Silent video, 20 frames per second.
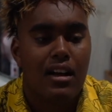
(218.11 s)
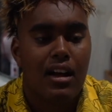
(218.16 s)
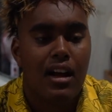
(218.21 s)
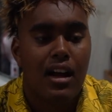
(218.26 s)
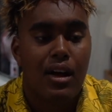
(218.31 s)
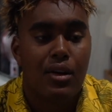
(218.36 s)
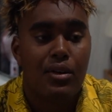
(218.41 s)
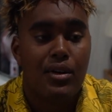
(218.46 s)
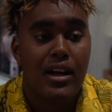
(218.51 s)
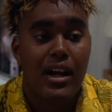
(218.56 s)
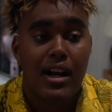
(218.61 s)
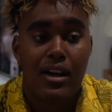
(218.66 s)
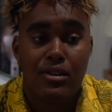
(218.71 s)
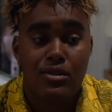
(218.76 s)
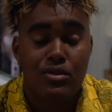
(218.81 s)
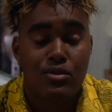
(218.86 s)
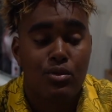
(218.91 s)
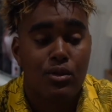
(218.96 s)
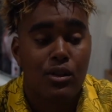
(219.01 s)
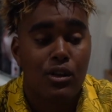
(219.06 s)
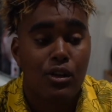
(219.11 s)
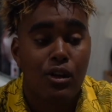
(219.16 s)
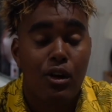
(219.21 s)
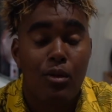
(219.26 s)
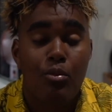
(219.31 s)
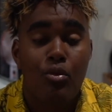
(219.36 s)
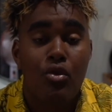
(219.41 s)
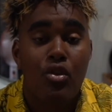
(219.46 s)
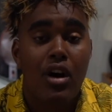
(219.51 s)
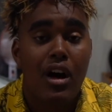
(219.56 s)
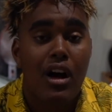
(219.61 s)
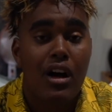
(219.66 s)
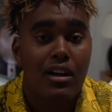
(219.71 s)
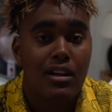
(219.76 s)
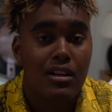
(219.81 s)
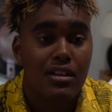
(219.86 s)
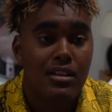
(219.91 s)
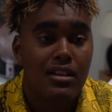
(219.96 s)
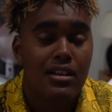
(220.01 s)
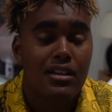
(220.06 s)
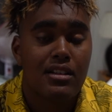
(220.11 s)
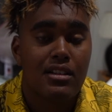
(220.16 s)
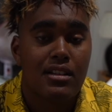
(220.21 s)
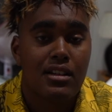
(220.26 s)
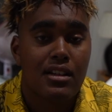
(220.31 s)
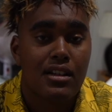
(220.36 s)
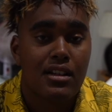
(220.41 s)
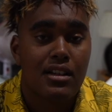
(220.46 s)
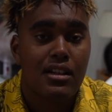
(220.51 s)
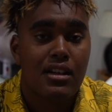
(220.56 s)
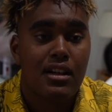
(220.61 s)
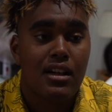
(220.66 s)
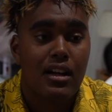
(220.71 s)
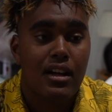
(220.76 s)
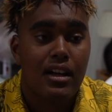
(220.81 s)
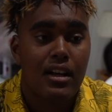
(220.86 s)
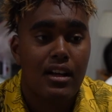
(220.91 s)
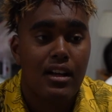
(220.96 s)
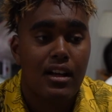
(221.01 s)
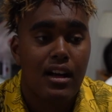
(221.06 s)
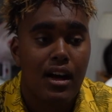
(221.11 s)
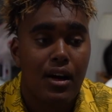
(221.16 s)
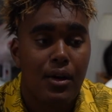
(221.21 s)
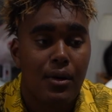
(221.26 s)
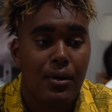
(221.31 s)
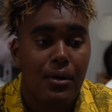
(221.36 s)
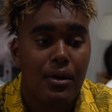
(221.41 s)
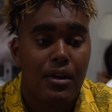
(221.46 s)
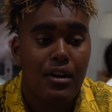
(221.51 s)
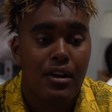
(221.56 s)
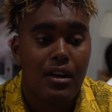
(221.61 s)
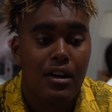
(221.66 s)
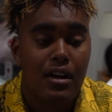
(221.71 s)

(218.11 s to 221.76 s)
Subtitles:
our downs were a lot more harder than our